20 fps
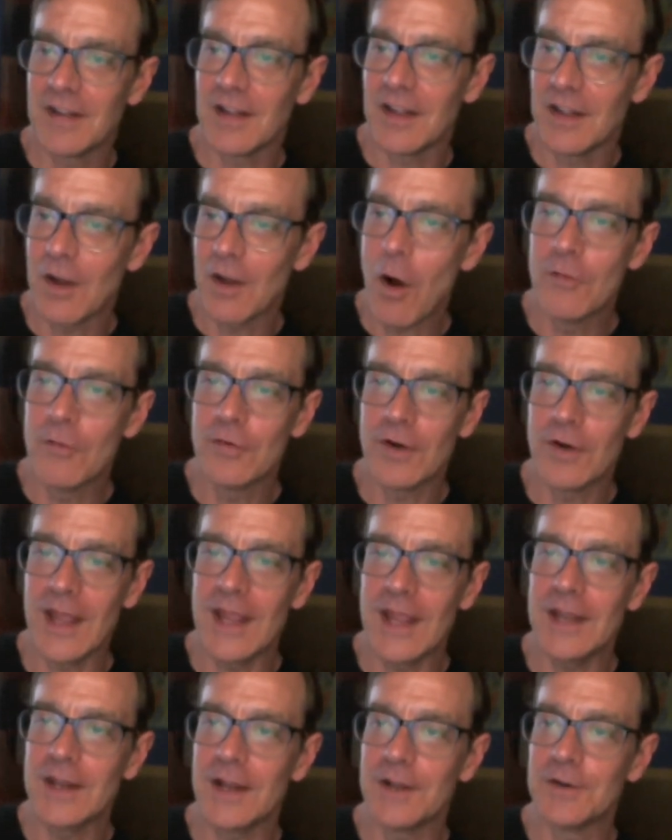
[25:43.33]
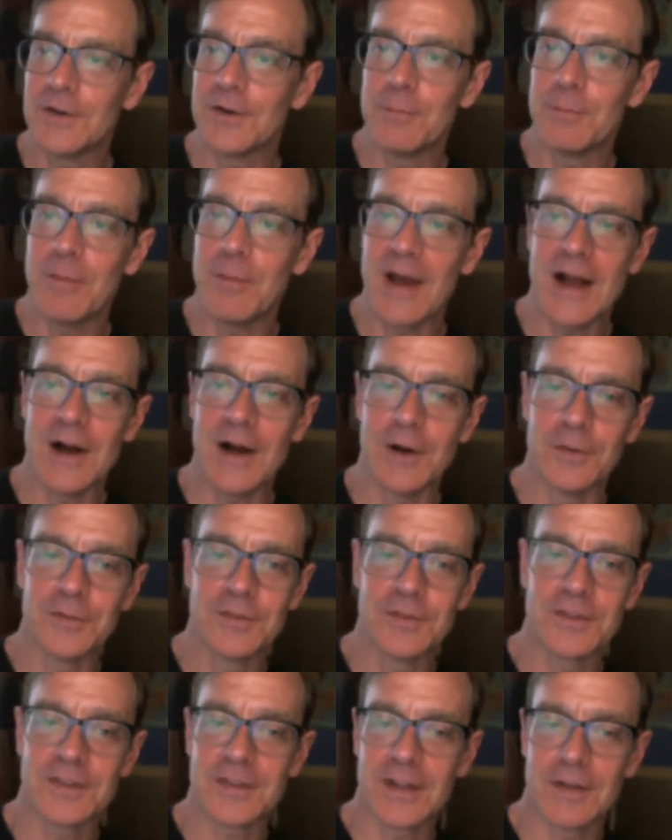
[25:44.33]
over 800
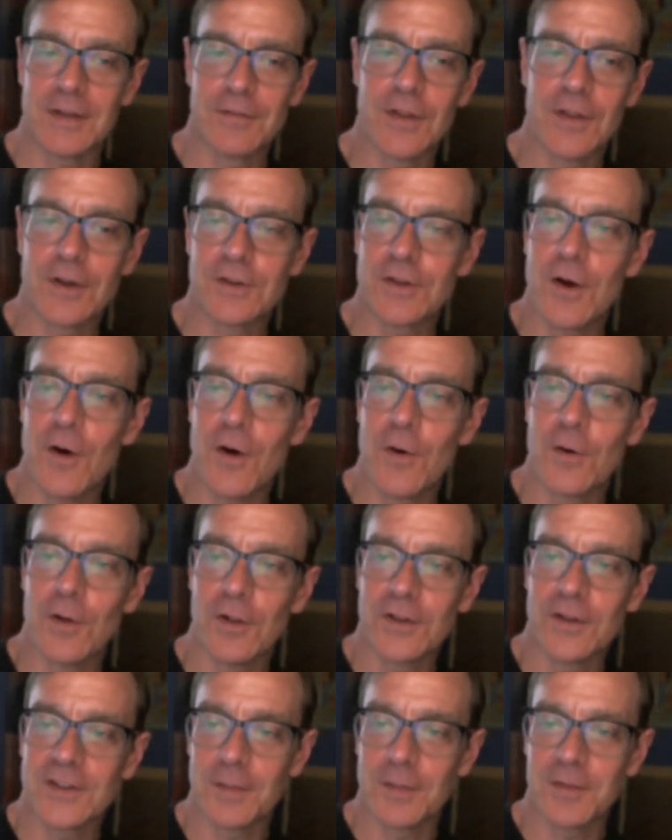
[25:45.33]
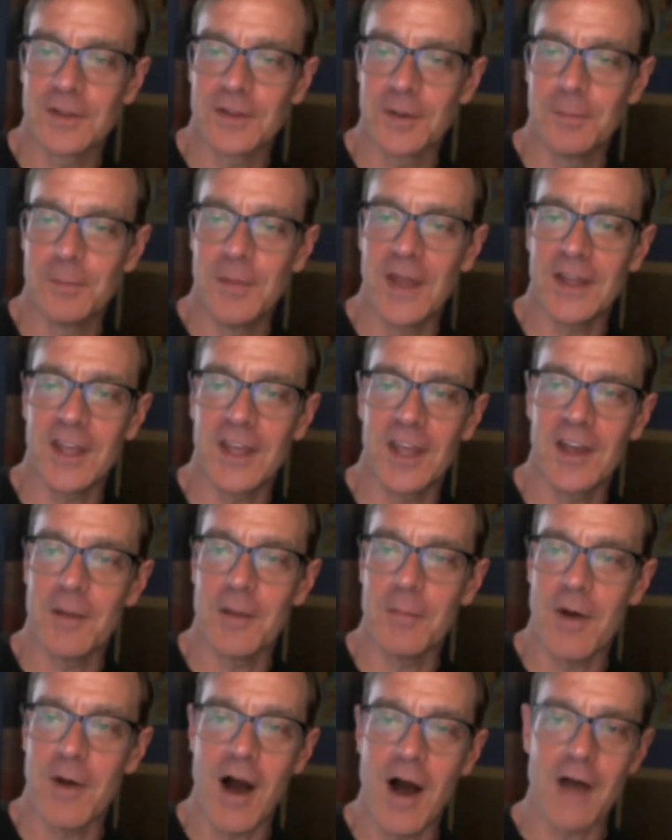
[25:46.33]
pounds for their total, something they're picking
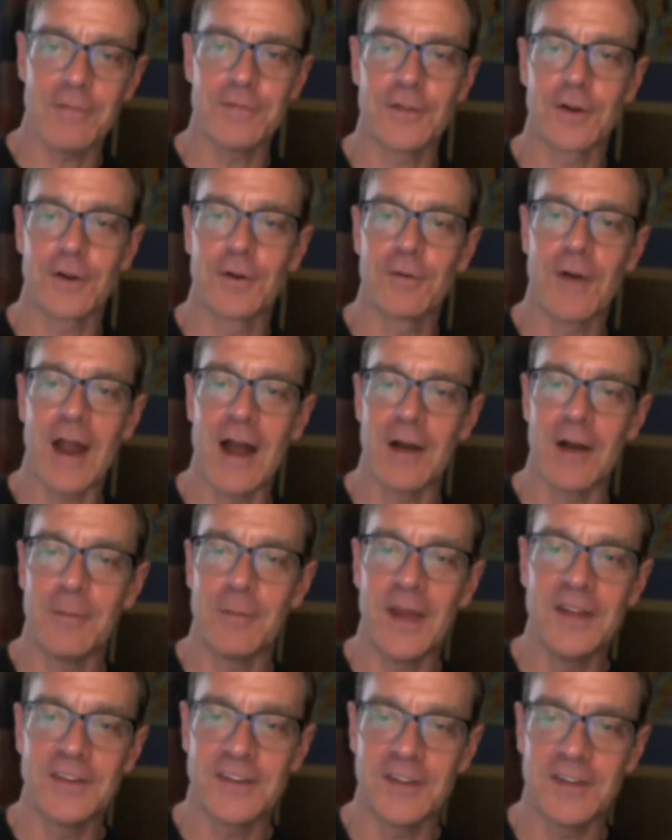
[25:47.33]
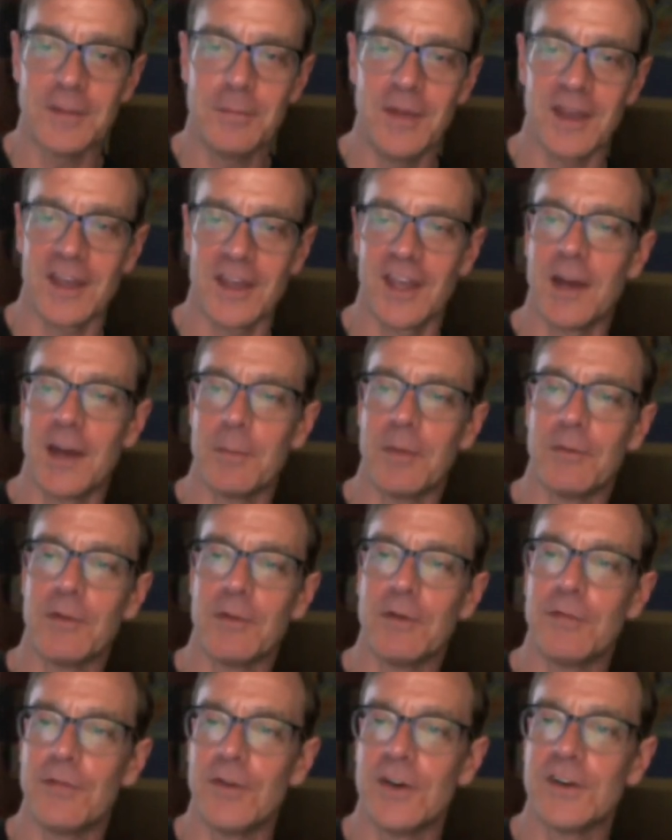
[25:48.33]
up off the ground, basically picking up a
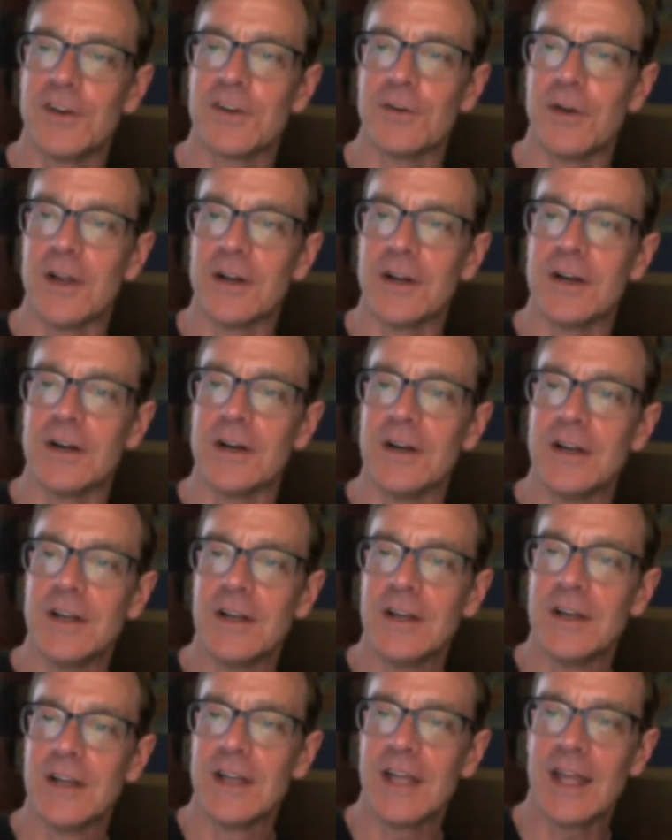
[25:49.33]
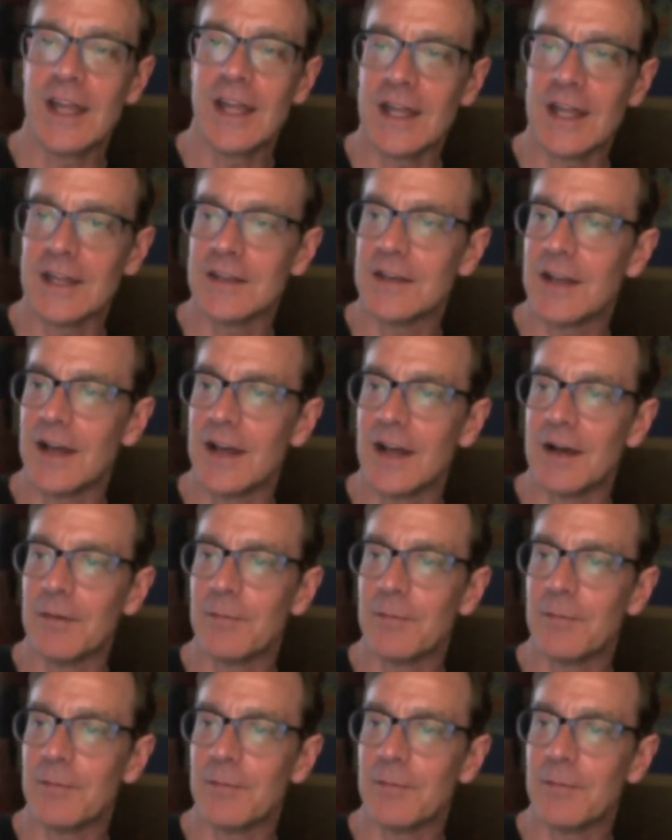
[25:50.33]
refrigerator and